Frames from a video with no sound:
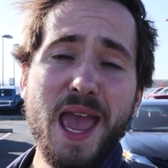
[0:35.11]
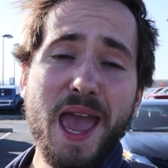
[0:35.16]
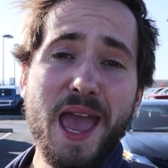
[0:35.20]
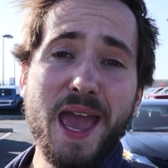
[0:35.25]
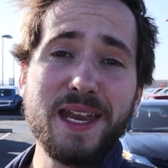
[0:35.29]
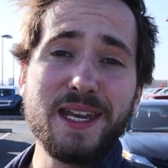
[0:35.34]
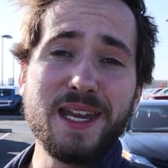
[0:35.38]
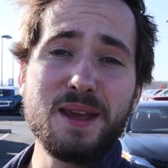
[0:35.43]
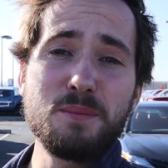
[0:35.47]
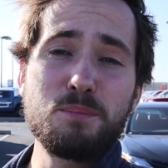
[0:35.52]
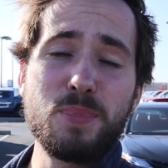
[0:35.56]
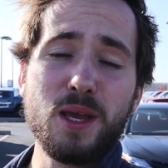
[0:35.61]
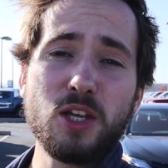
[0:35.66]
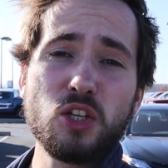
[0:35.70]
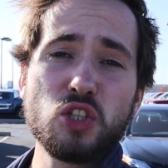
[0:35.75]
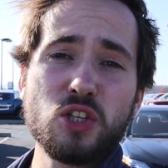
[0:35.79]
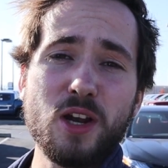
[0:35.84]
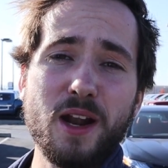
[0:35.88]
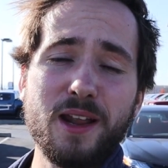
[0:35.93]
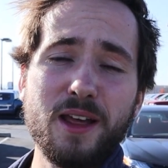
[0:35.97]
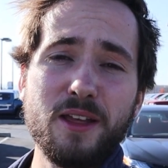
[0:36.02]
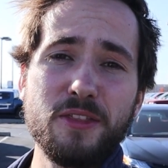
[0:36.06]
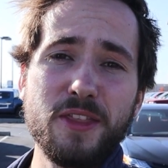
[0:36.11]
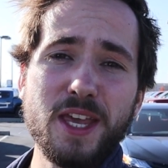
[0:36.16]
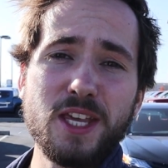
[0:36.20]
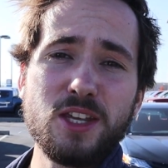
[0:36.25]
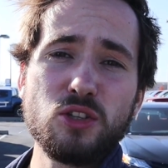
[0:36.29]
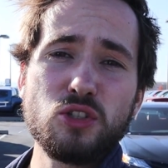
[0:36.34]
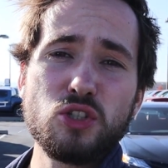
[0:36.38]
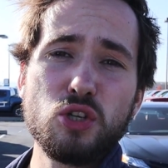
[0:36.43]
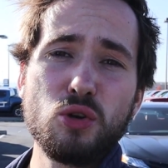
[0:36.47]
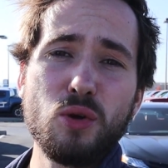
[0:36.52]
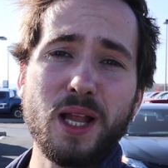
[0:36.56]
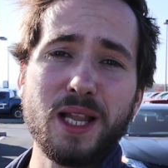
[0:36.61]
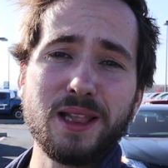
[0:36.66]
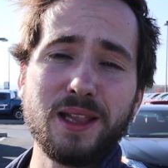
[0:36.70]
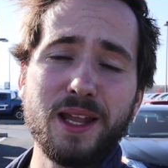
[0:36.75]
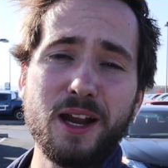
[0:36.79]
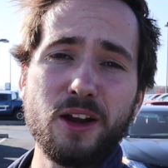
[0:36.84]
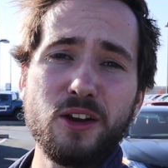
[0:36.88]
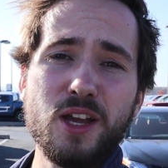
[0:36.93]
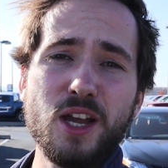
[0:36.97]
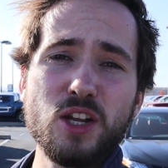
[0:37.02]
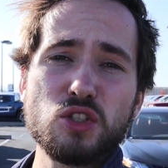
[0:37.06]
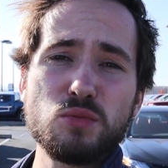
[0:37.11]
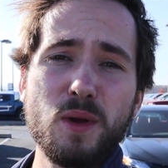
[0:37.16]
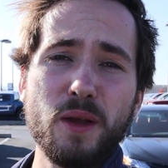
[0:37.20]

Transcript: And a big shout out and thank you to Larry H.